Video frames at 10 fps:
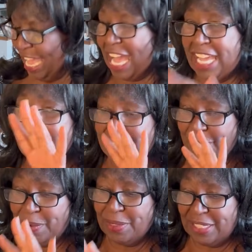I
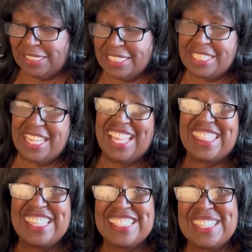grow the
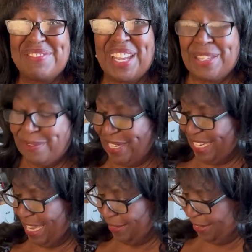lysianthus in my
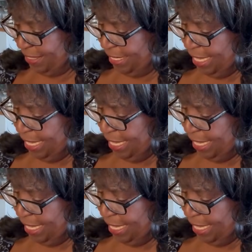greenhouse,